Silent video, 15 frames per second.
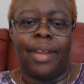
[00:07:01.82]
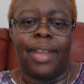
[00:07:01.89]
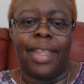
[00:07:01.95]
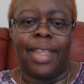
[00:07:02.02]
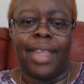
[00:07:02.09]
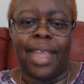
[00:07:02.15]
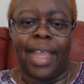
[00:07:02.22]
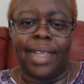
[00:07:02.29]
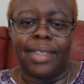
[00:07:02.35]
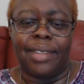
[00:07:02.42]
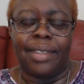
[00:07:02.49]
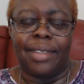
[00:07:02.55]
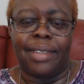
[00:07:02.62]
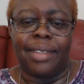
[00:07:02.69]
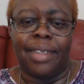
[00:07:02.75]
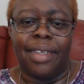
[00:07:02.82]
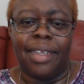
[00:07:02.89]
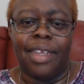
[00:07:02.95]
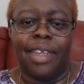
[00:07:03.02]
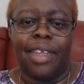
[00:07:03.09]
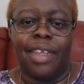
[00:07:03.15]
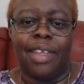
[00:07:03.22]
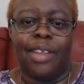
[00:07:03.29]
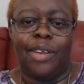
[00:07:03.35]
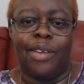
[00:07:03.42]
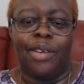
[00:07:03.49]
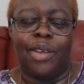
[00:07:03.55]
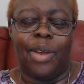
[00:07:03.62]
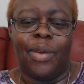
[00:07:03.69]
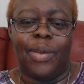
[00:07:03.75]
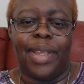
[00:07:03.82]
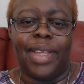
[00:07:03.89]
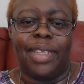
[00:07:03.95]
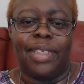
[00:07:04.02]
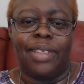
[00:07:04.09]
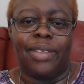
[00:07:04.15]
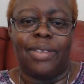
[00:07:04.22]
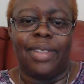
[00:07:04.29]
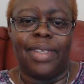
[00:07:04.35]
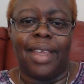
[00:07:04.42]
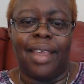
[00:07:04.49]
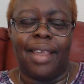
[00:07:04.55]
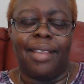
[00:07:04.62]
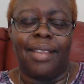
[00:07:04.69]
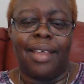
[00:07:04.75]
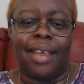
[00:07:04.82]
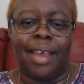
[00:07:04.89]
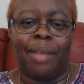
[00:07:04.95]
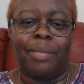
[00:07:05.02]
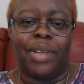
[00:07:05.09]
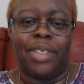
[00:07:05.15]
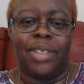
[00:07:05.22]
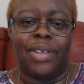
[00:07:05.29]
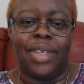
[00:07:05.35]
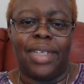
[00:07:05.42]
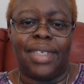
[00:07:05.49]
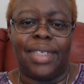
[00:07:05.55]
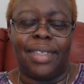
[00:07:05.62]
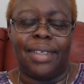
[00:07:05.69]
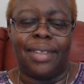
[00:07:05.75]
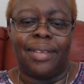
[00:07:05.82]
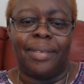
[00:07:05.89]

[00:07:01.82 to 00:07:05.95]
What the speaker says: yes, you're going to take the opportunity.